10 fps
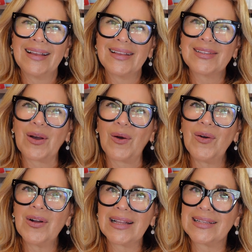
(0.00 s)

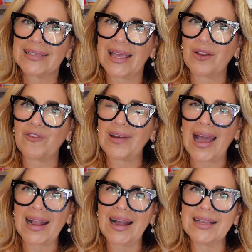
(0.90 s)
So instead of
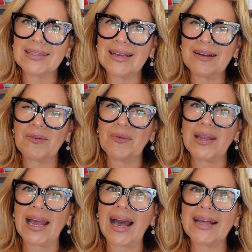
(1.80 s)
la casa,
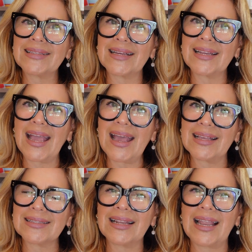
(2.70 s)
we add an
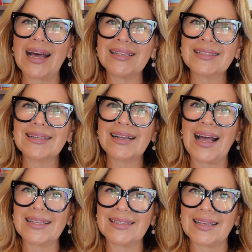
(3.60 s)
S, las
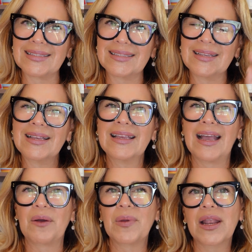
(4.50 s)
casas.
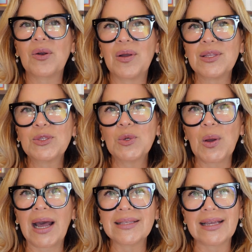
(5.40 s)
And we are going to
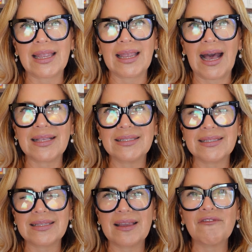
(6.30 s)
add an
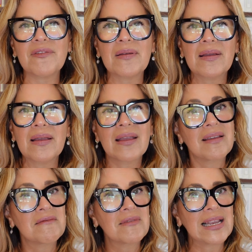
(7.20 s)
adjective,
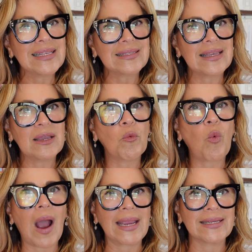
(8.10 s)
let's see,
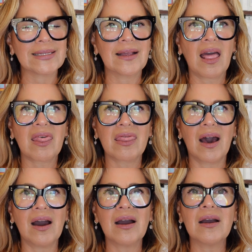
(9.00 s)
white.
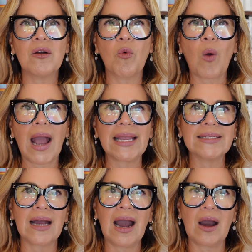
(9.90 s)
The
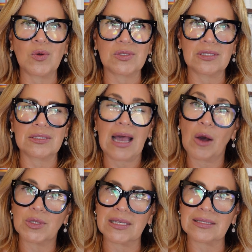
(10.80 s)
white
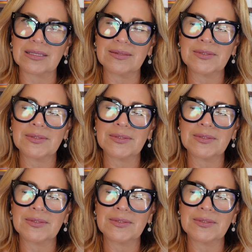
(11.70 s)
houses.